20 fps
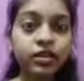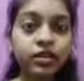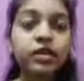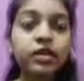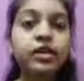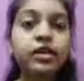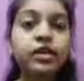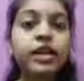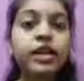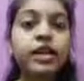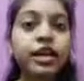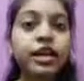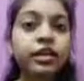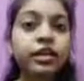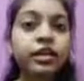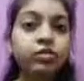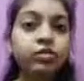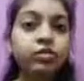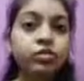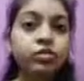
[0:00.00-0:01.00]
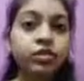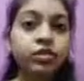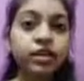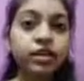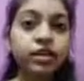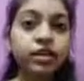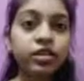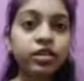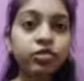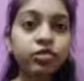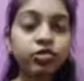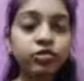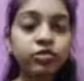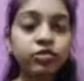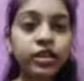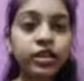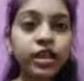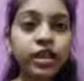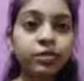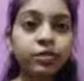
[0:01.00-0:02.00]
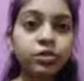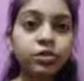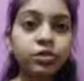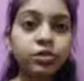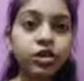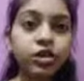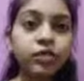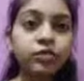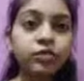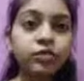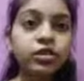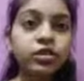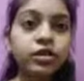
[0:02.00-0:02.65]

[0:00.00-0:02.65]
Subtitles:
Land disposal is usually employed for